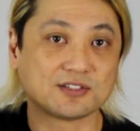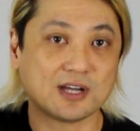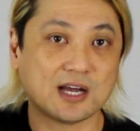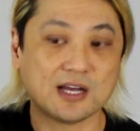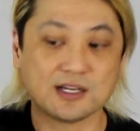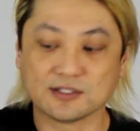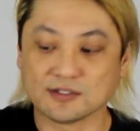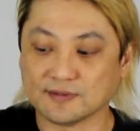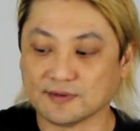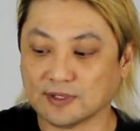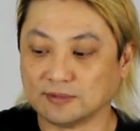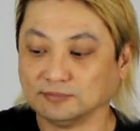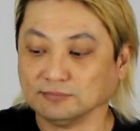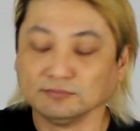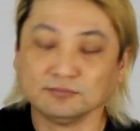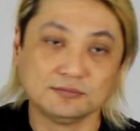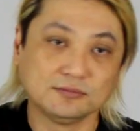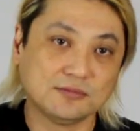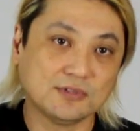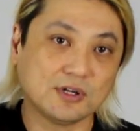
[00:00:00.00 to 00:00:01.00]
the size of
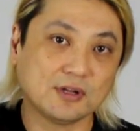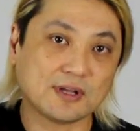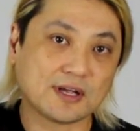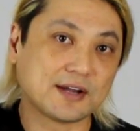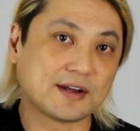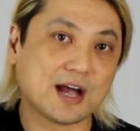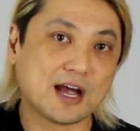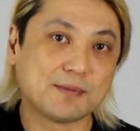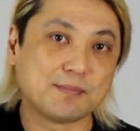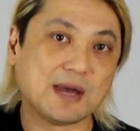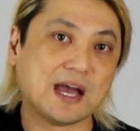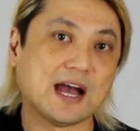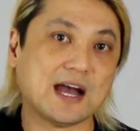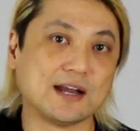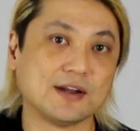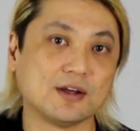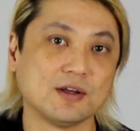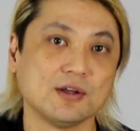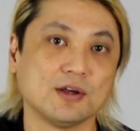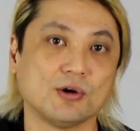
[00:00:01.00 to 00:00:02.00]
like an
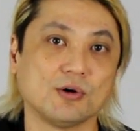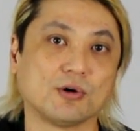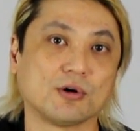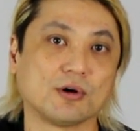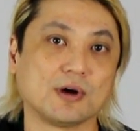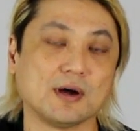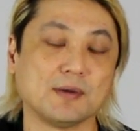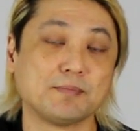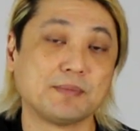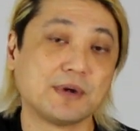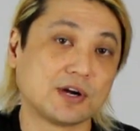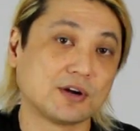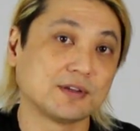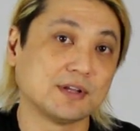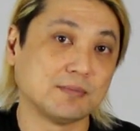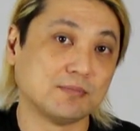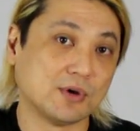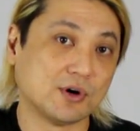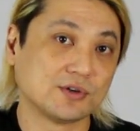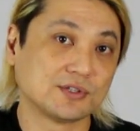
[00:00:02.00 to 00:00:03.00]
iPad, or bigger
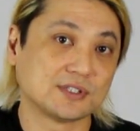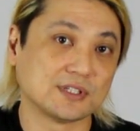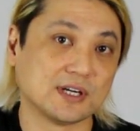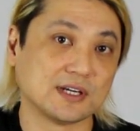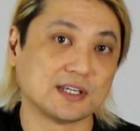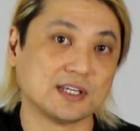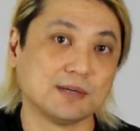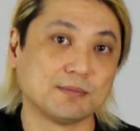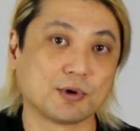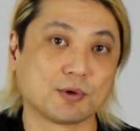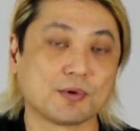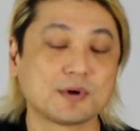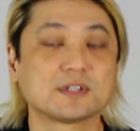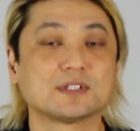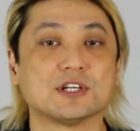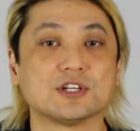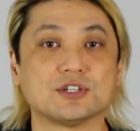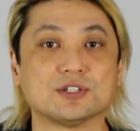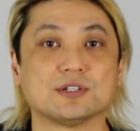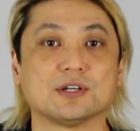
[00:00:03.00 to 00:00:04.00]
than most keyboard
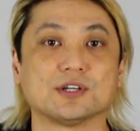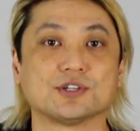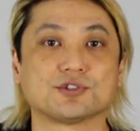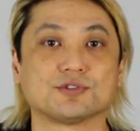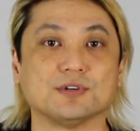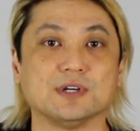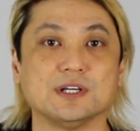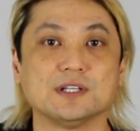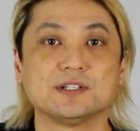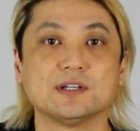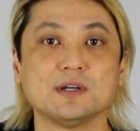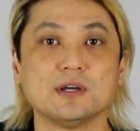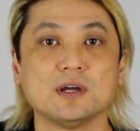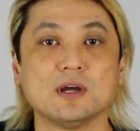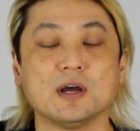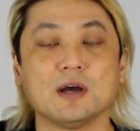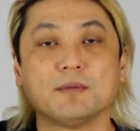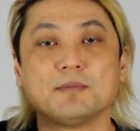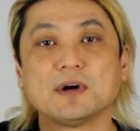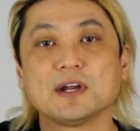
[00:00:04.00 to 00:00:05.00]
workstation touchscreens.
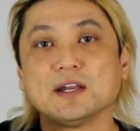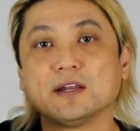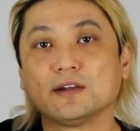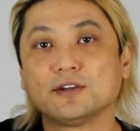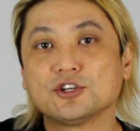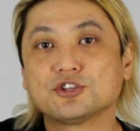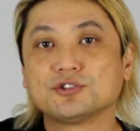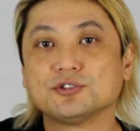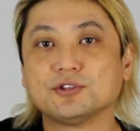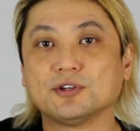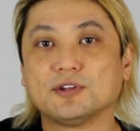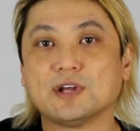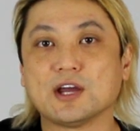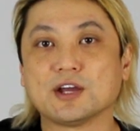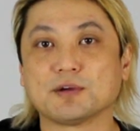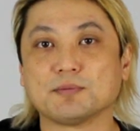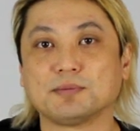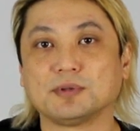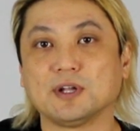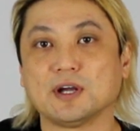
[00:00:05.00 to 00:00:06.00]
But in addition to
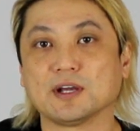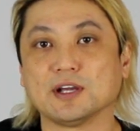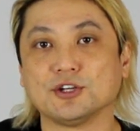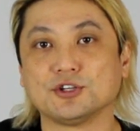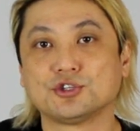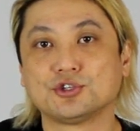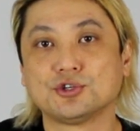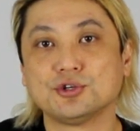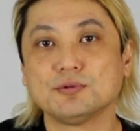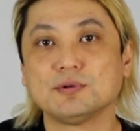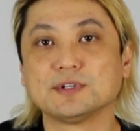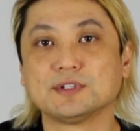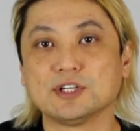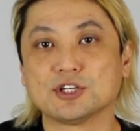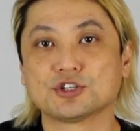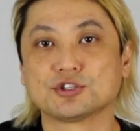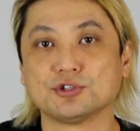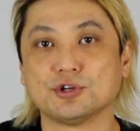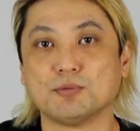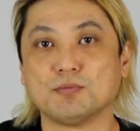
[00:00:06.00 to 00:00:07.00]
that, you can plug in 2
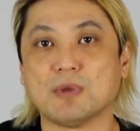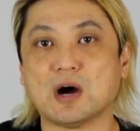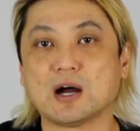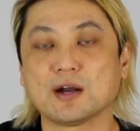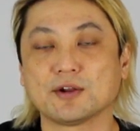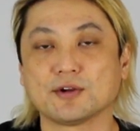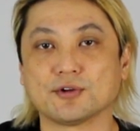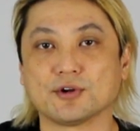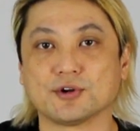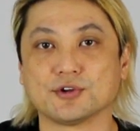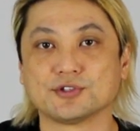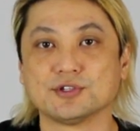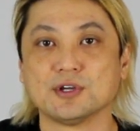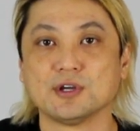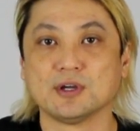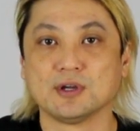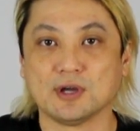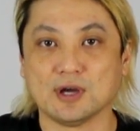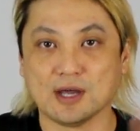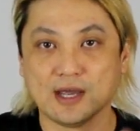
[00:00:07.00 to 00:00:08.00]
additional monitors,
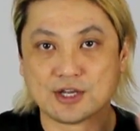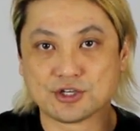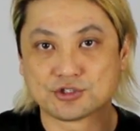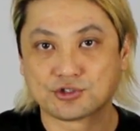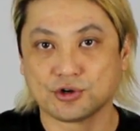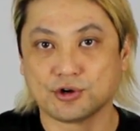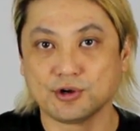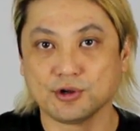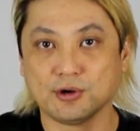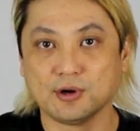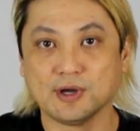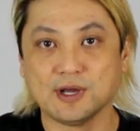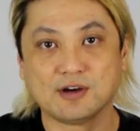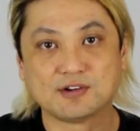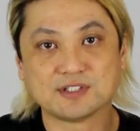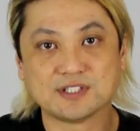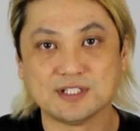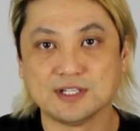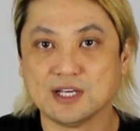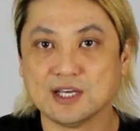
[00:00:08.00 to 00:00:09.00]
external
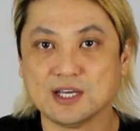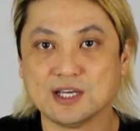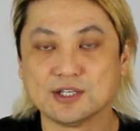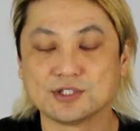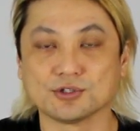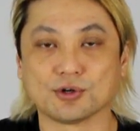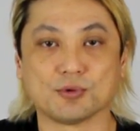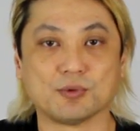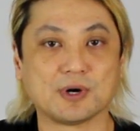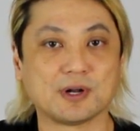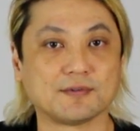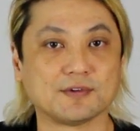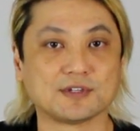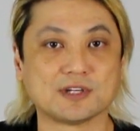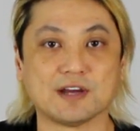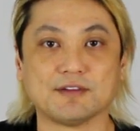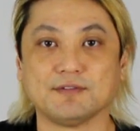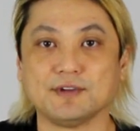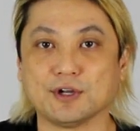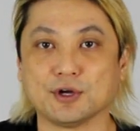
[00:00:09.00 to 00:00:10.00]
LCDs or whatever
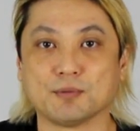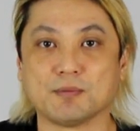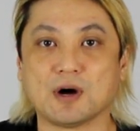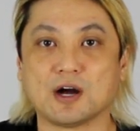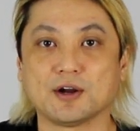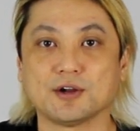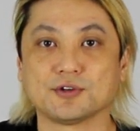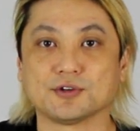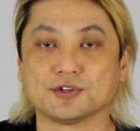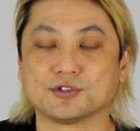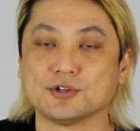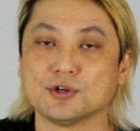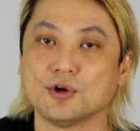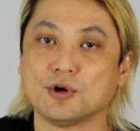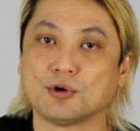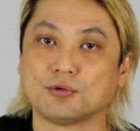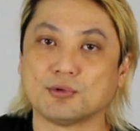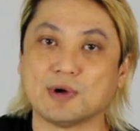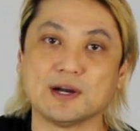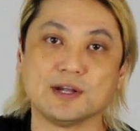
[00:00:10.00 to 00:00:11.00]
type video monitors,
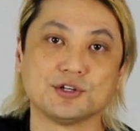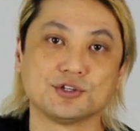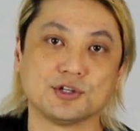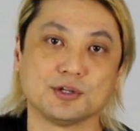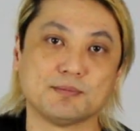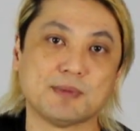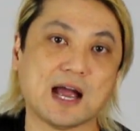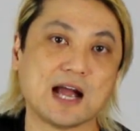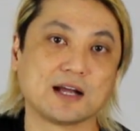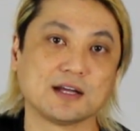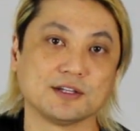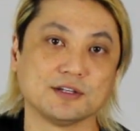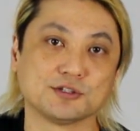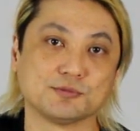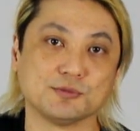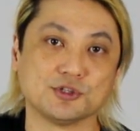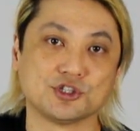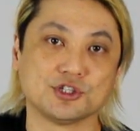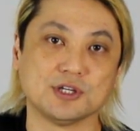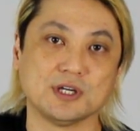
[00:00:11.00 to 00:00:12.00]
right into the back of
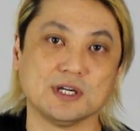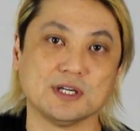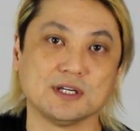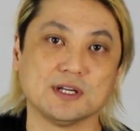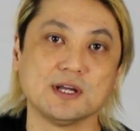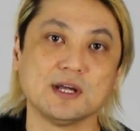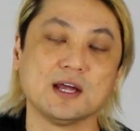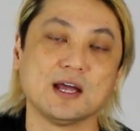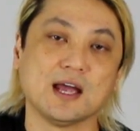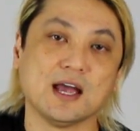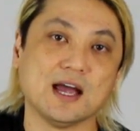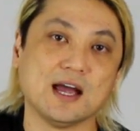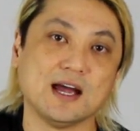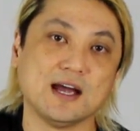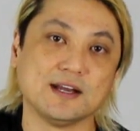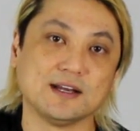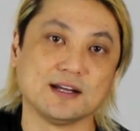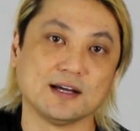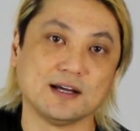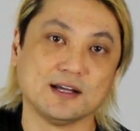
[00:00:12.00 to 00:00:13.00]
this machine,
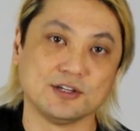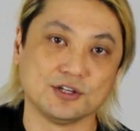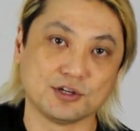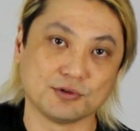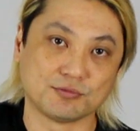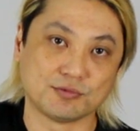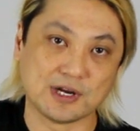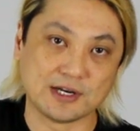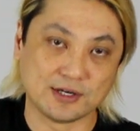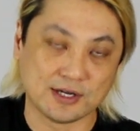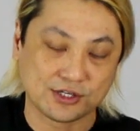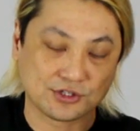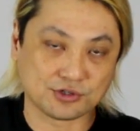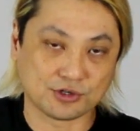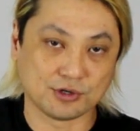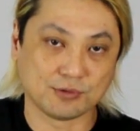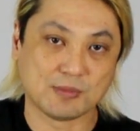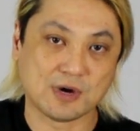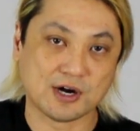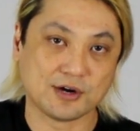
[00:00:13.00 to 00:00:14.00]
and you can run
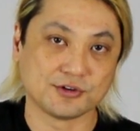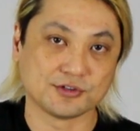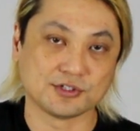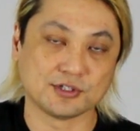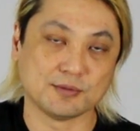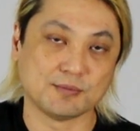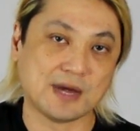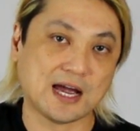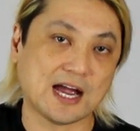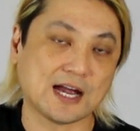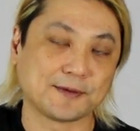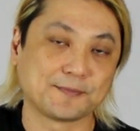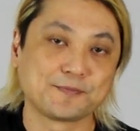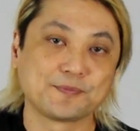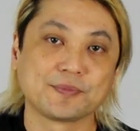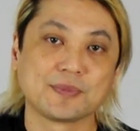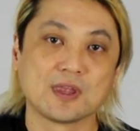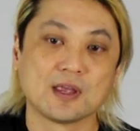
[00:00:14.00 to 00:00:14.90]
external monitors in the back.